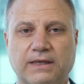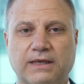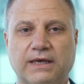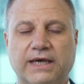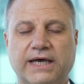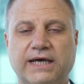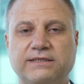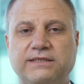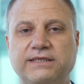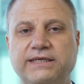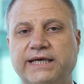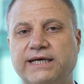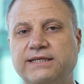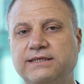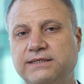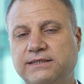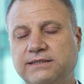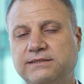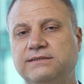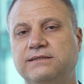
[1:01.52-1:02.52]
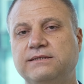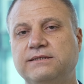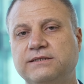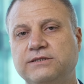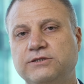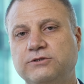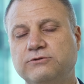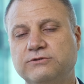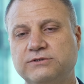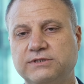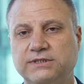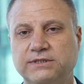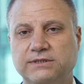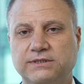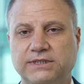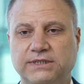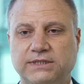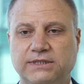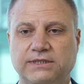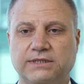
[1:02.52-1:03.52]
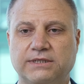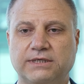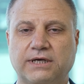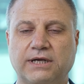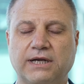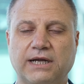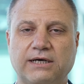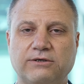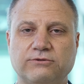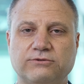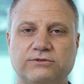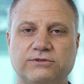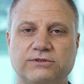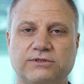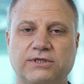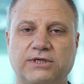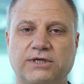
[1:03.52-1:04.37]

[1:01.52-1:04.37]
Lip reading: And he can easily, using the cloud